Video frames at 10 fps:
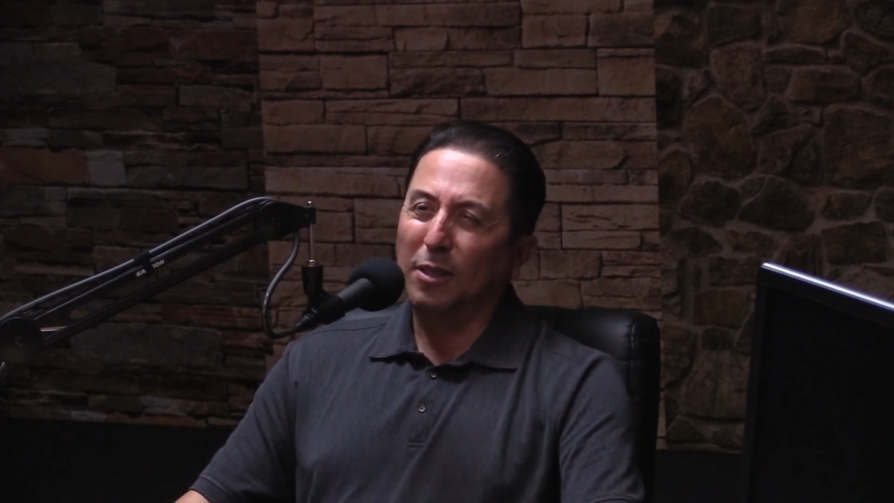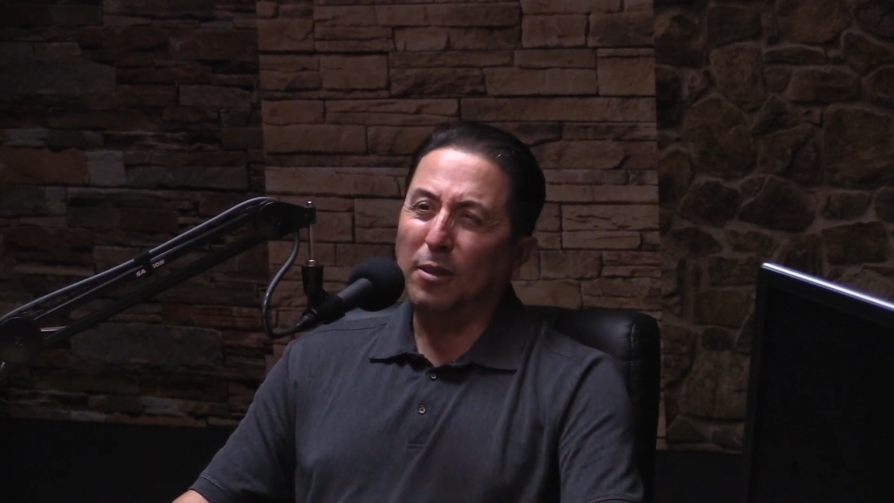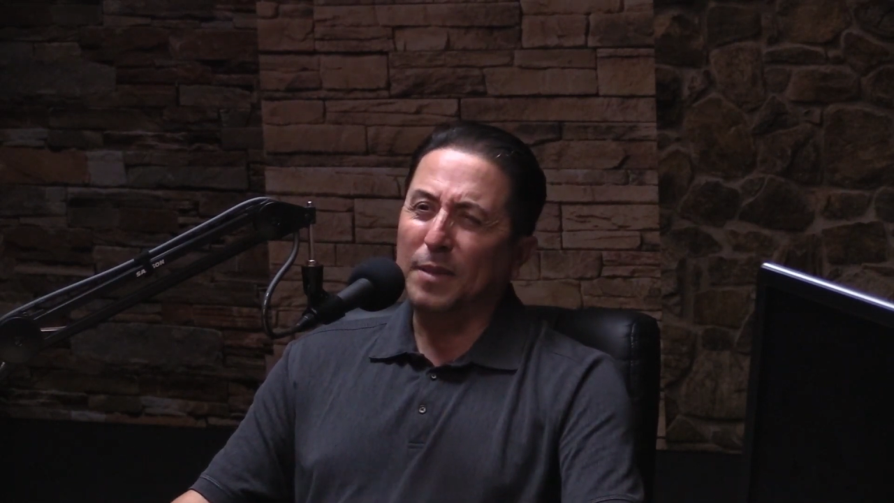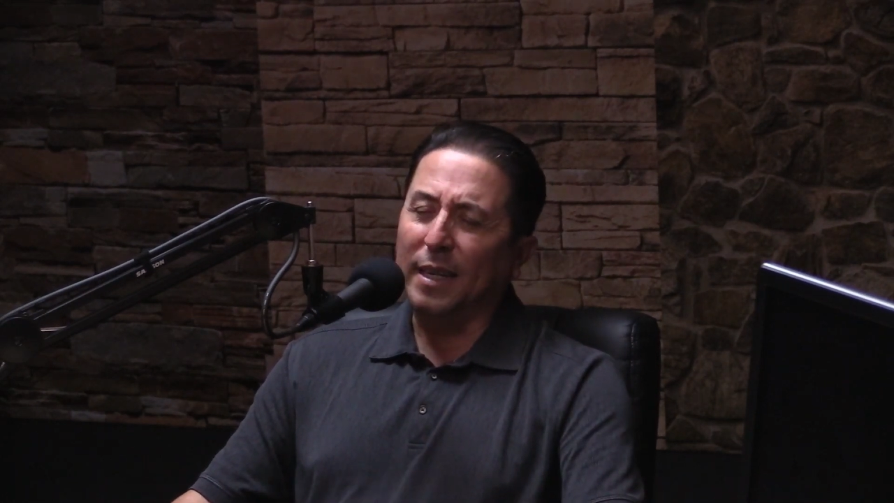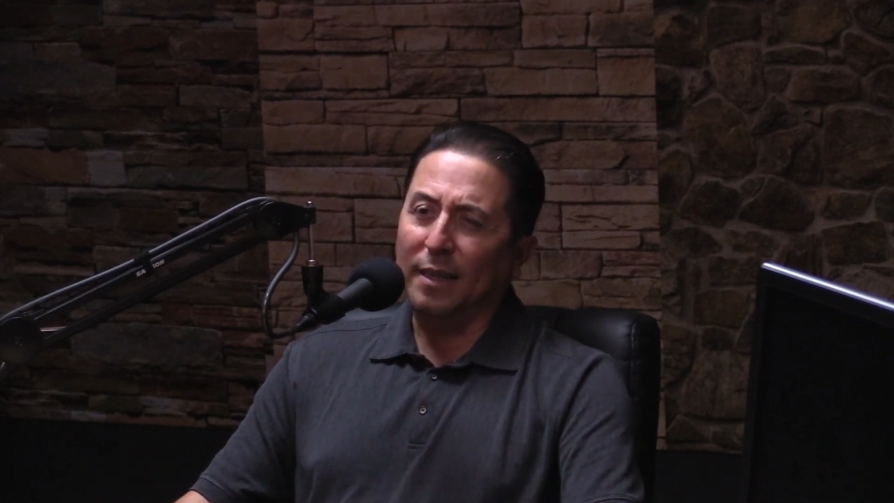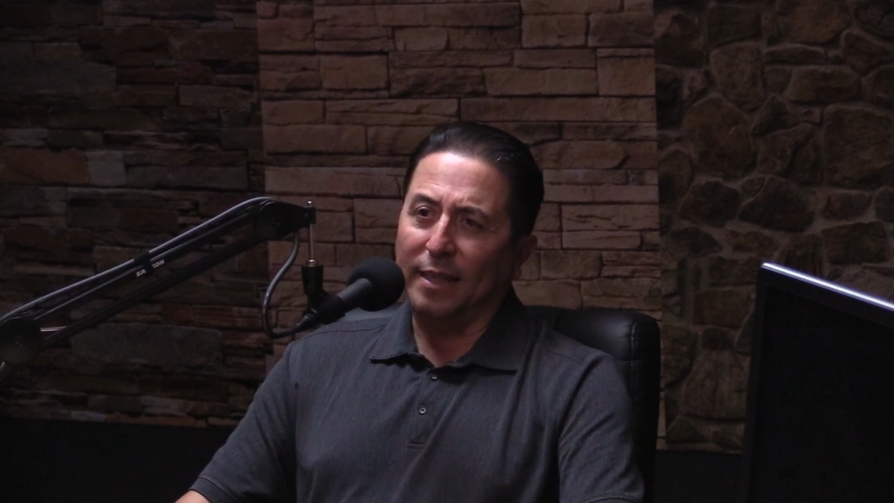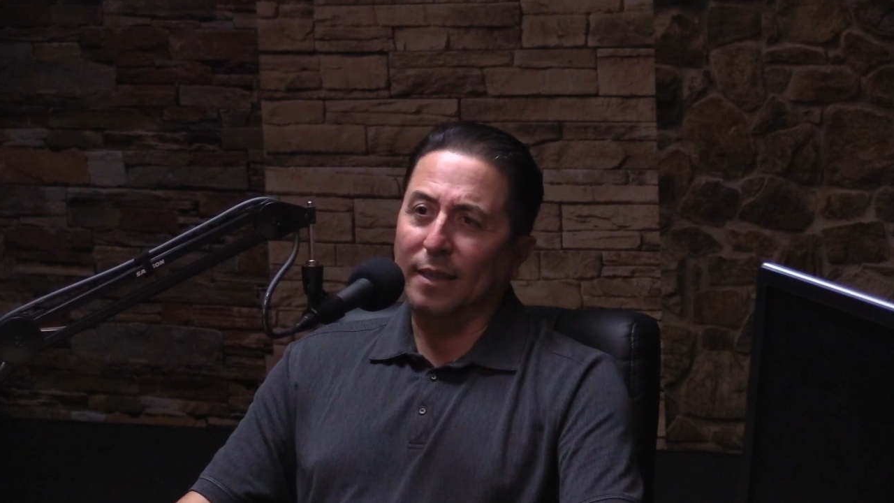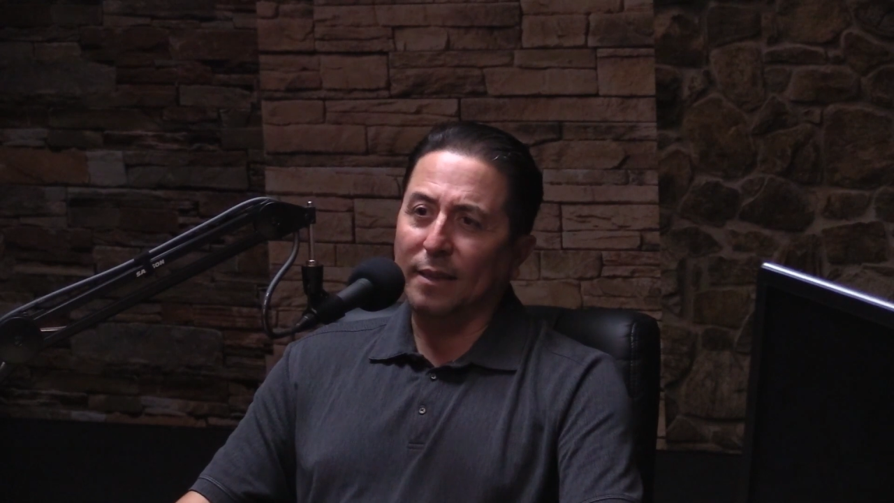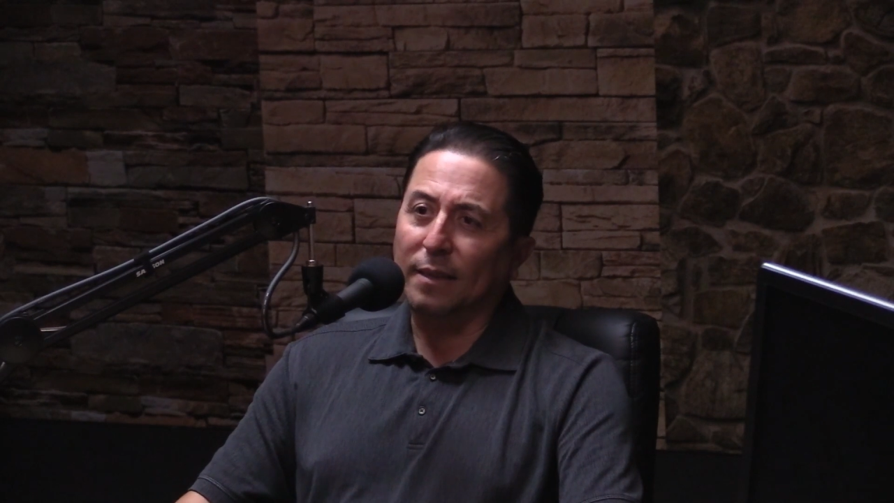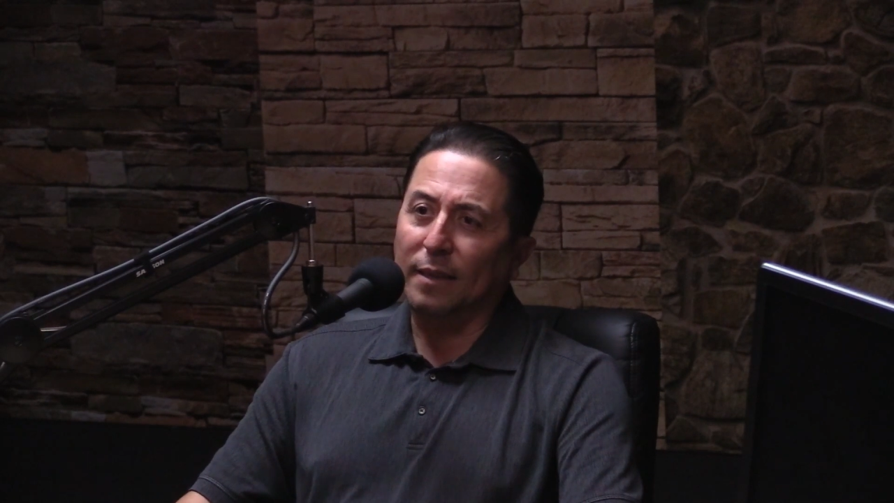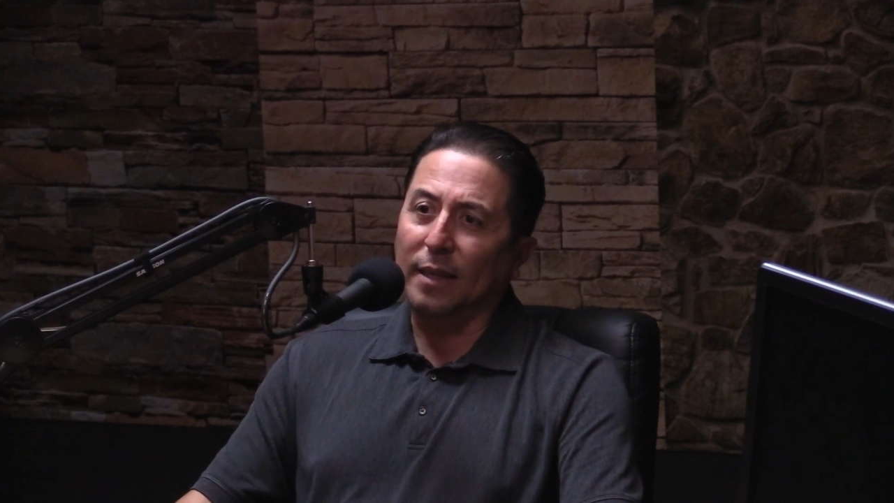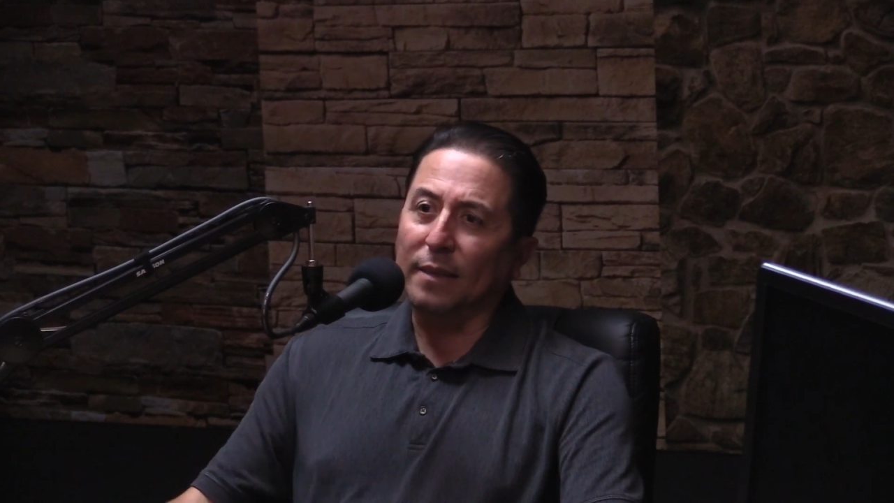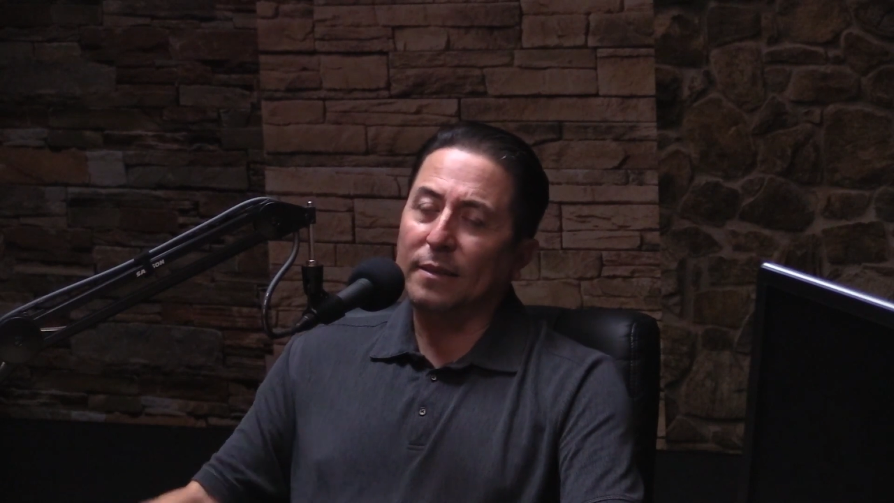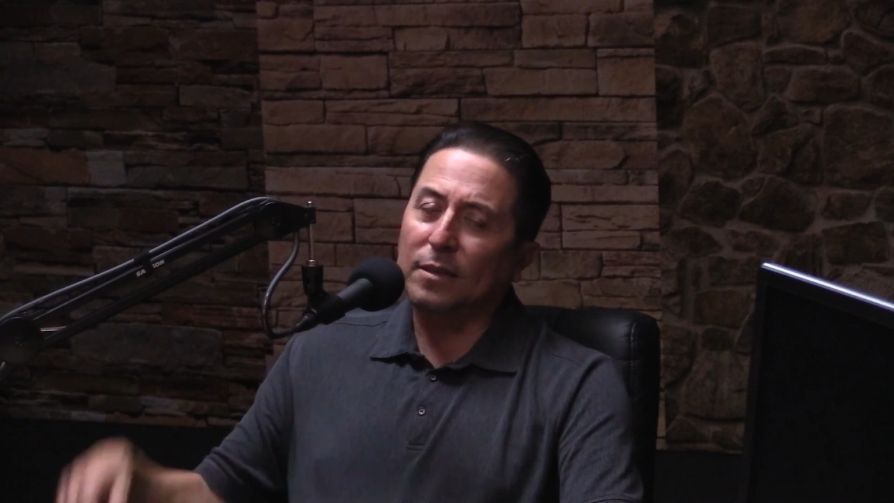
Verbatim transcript: You know what I'm saying? Like, sure. Yeah.